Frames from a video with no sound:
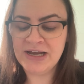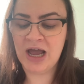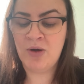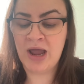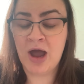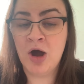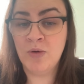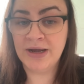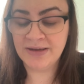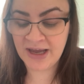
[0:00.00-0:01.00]
Now,
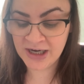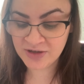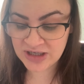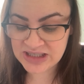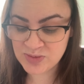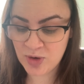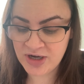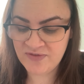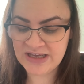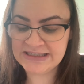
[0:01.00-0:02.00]
Owen carries one
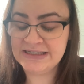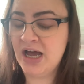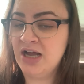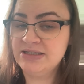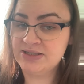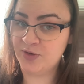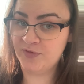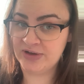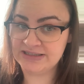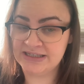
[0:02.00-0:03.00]
of his not so
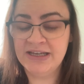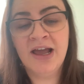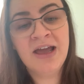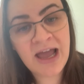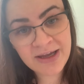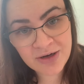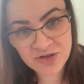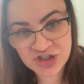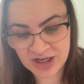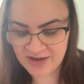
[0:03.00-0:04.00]
fuzzy
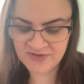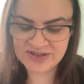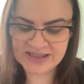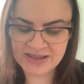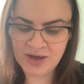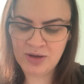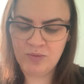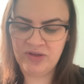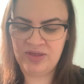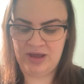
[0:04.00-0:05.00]
handkerchiefs
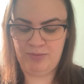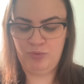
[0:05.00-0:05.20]
with him